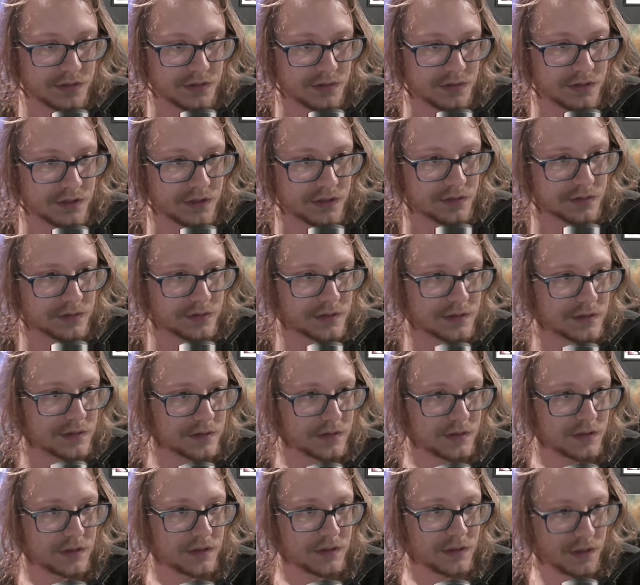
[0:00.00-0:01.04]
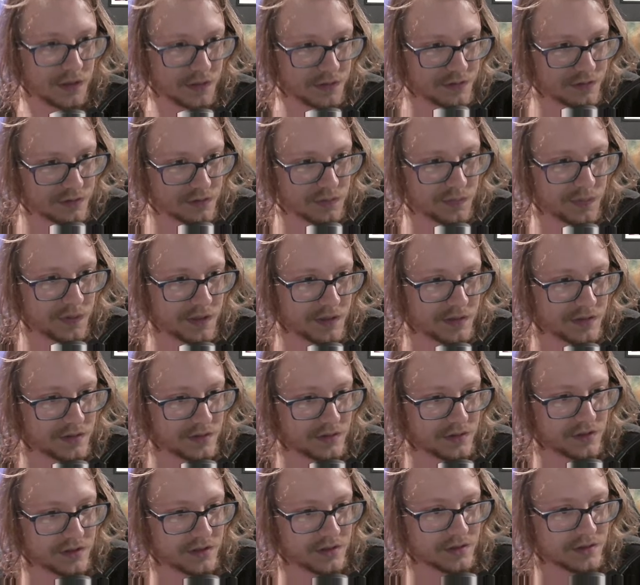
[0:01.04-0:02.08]
children also make 2
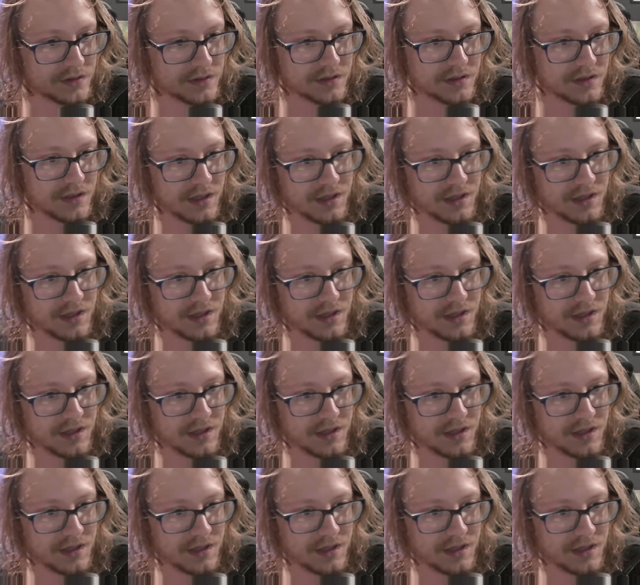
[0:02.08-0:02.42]
children.